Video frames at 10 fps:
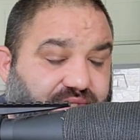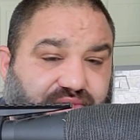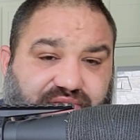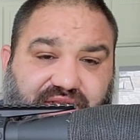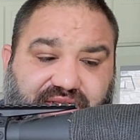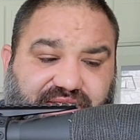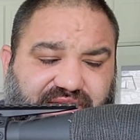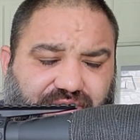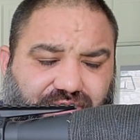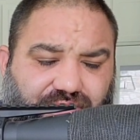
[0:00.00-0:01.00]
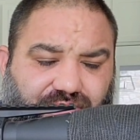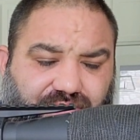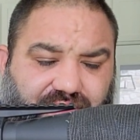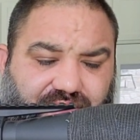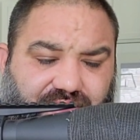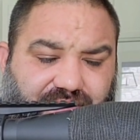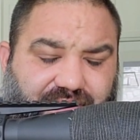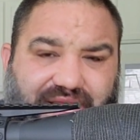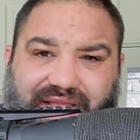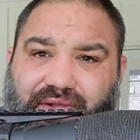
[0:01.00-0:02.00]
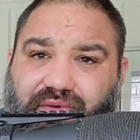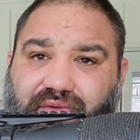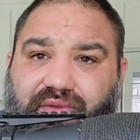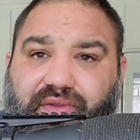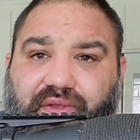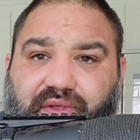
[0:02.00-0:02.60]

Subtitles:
There's like a zero angle